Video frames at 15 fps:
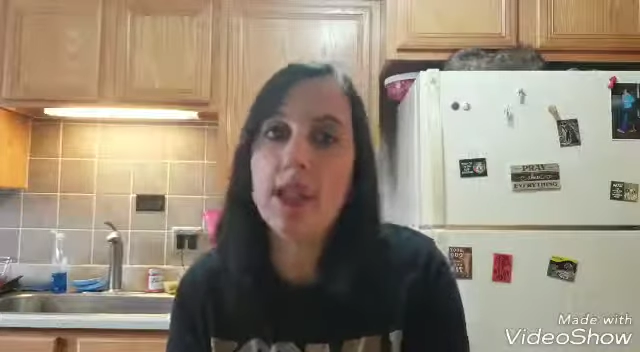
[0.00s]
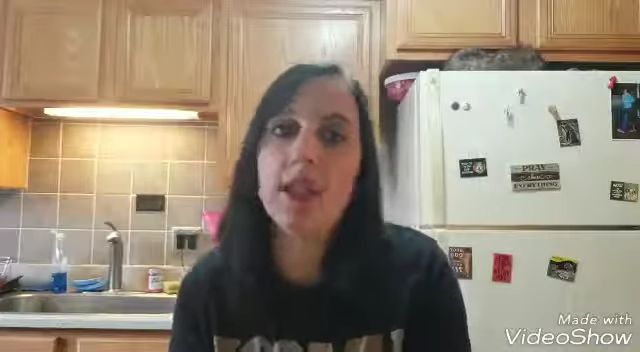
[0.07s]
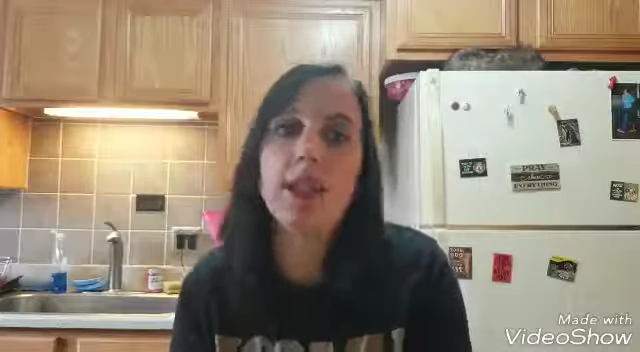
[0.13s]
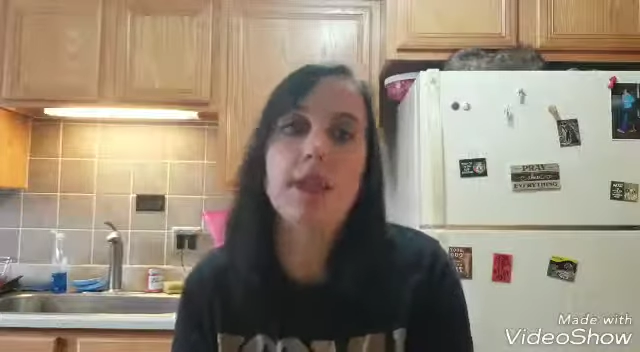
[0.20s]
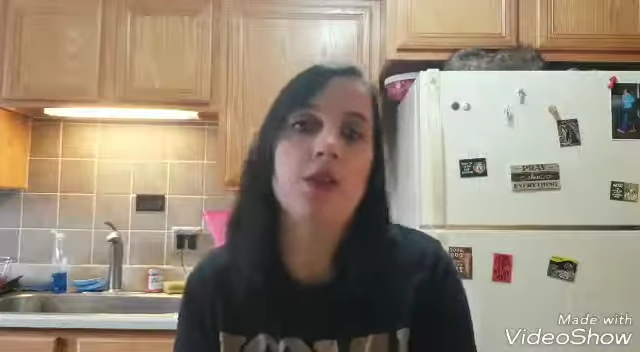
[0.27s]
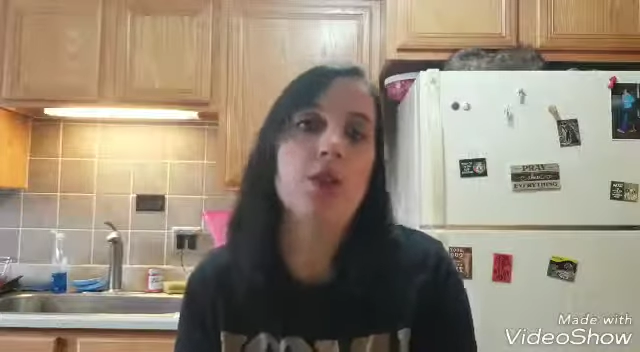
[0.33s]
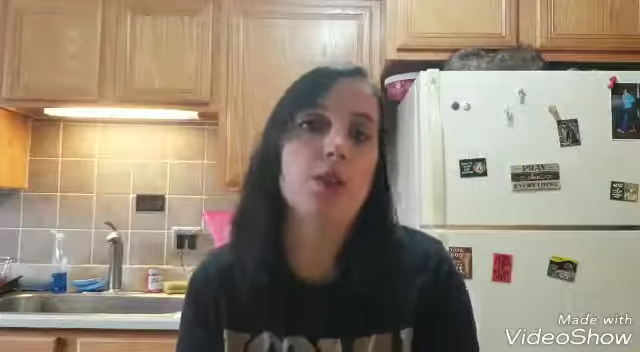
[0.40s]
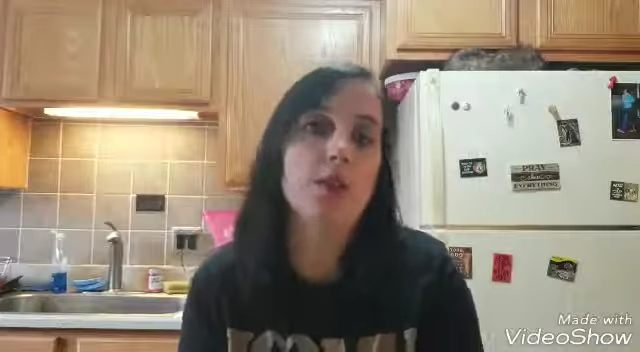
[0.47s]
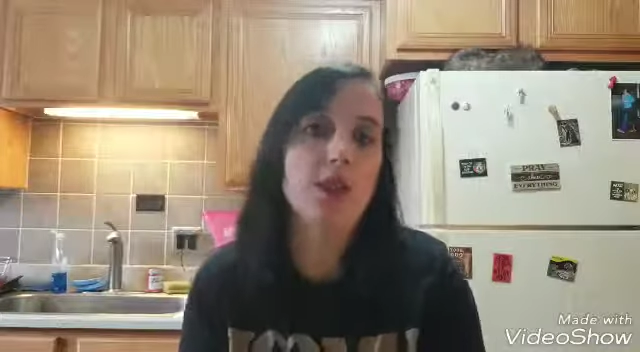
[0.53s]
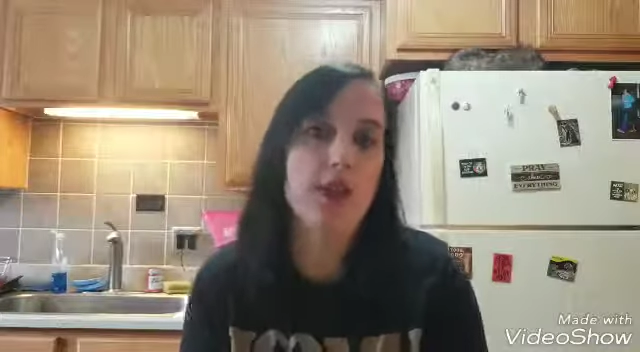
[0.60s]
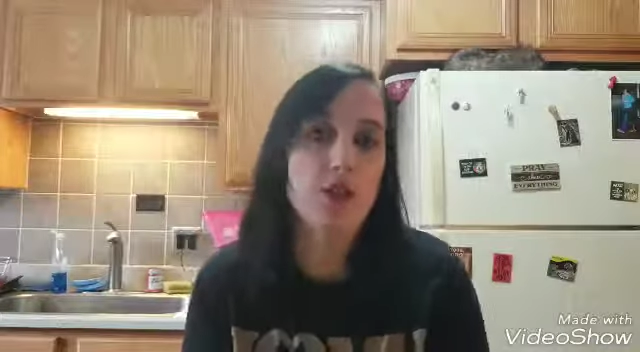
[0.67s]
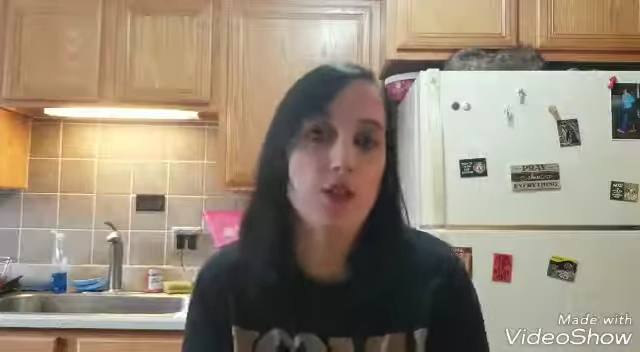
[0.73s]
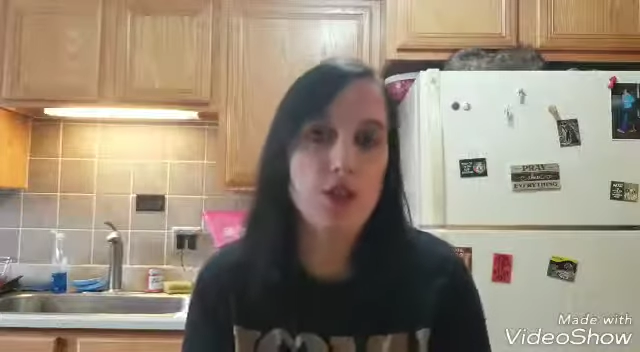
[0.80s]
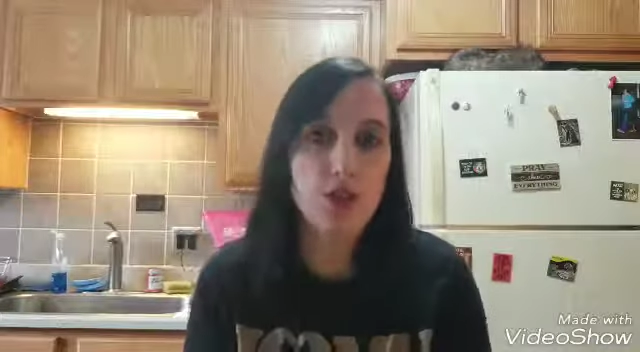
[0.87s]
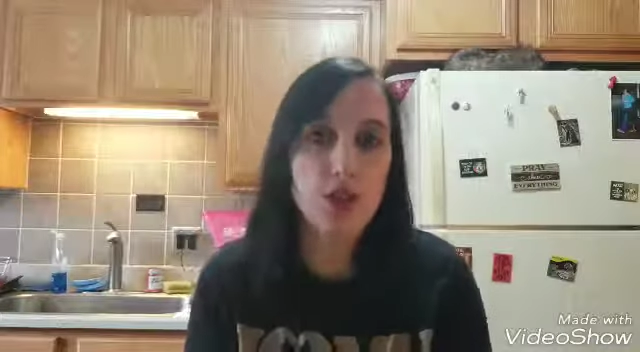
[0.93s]
in your
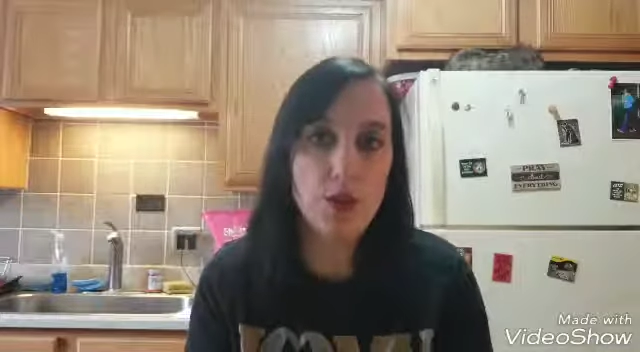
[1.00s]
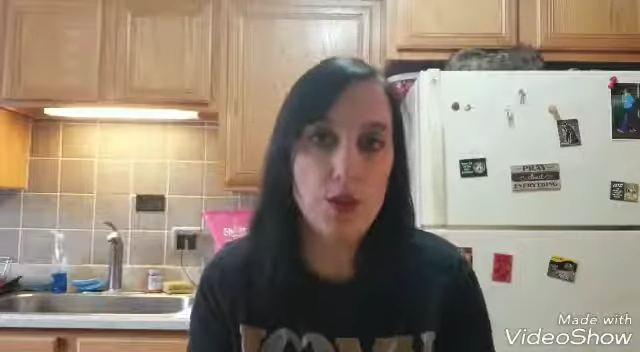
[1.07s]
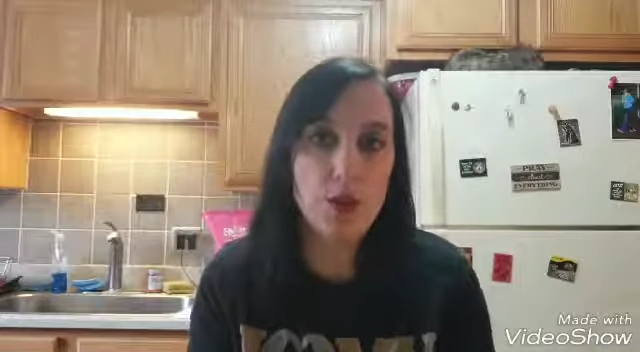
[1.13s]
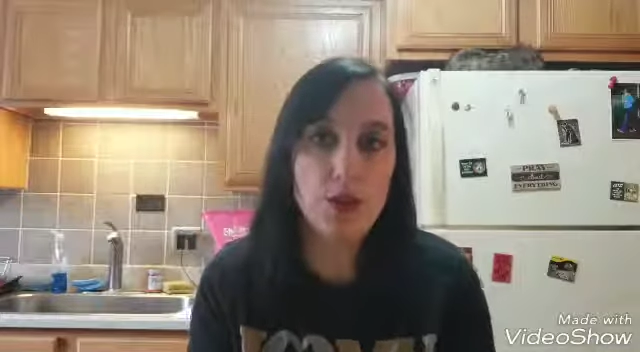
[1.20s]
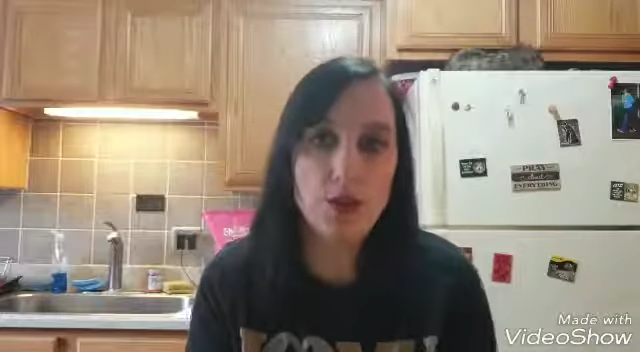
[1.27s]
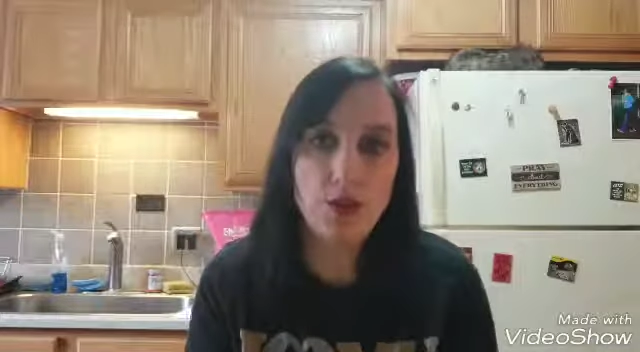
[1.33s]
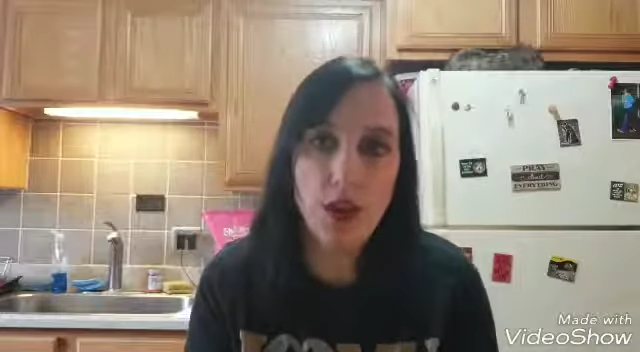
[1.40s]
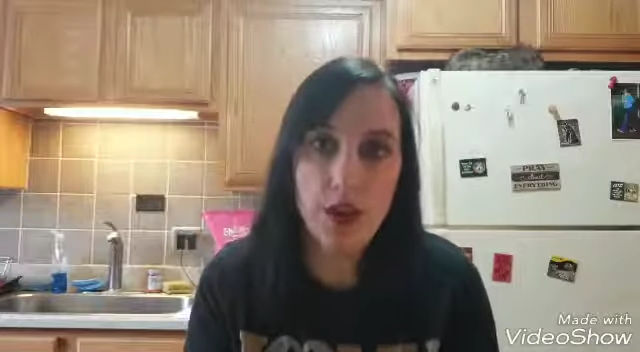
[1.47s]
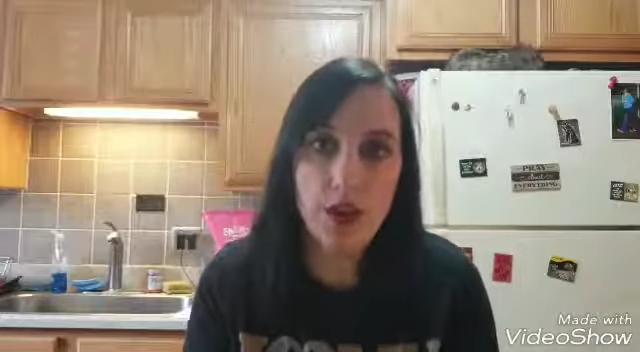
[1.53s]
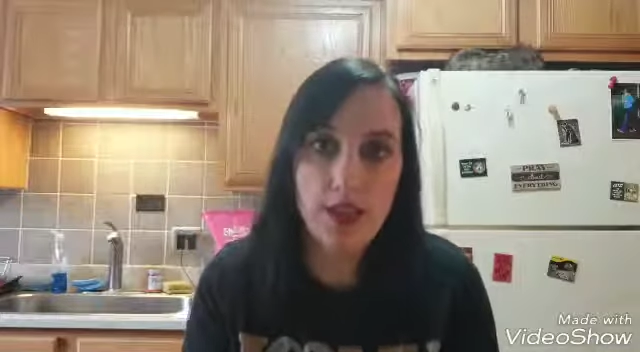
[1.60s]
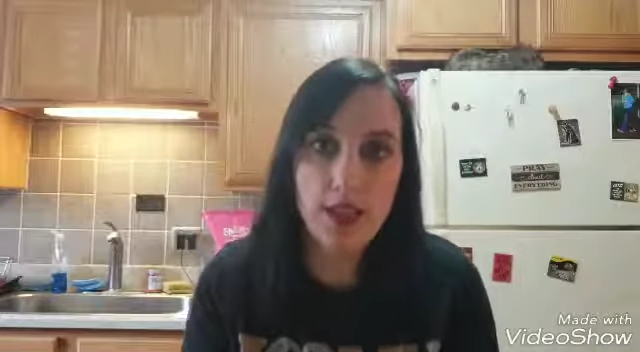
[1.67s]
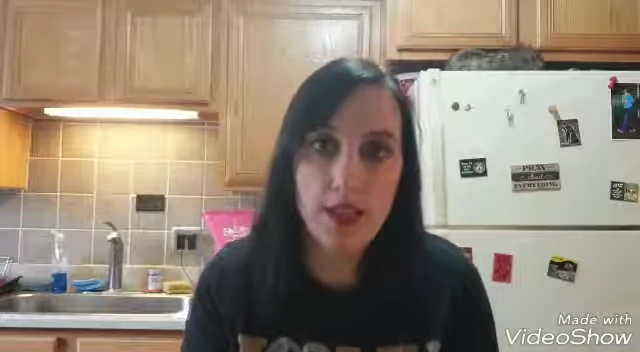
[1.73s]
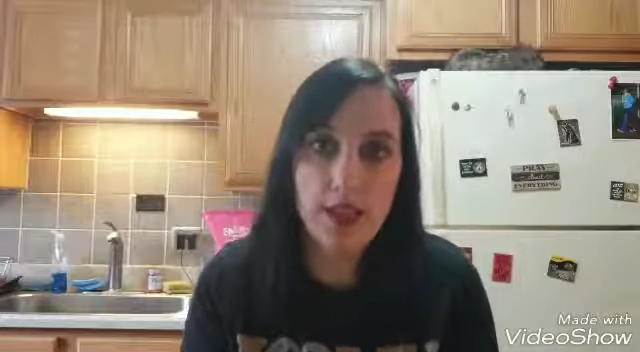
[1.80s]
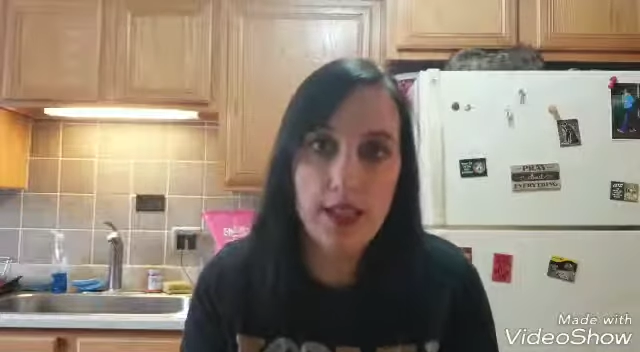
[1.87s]
relationship with your dog.